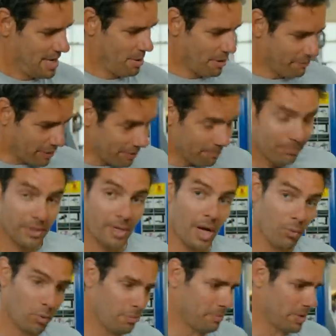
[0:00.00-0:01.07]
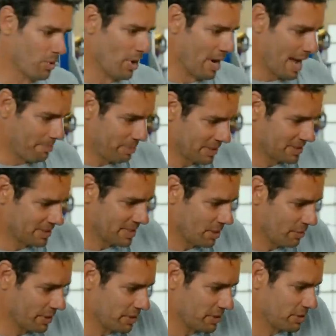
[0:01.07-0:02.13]
However, I would be quite happy to
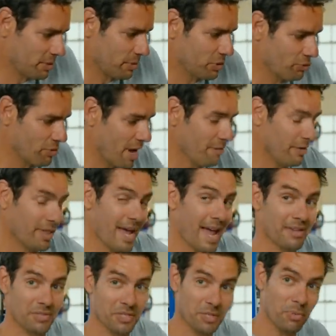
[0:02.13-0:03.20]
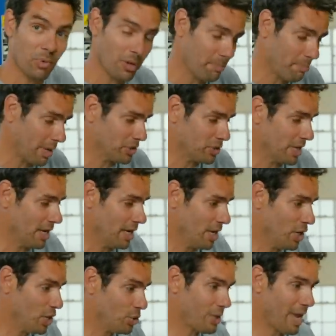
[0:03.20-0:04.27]
sell this to a driver that has a smaller budget
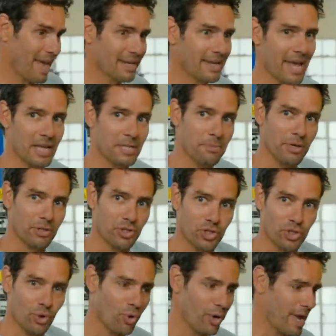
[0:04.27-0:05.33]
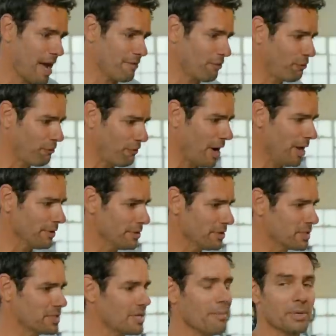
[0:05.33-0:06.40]
who can get as much joy out of a fun,
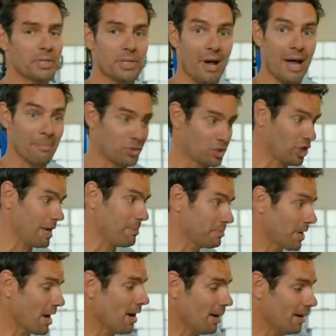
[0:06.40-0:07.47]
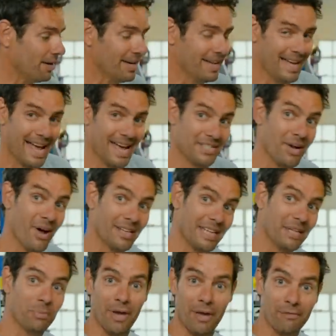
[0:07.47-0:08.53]
summertime, cheap car as I
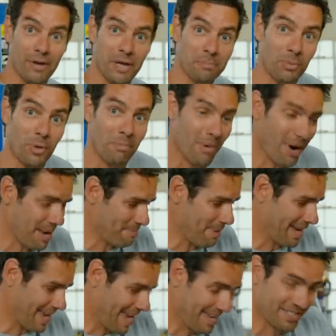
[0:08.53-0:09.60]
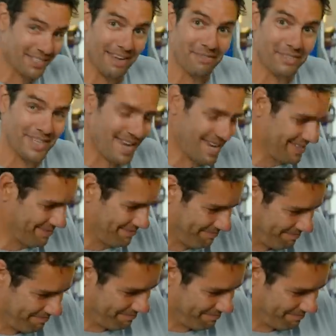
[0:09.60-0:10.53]
did when I first bought mine back at age 17.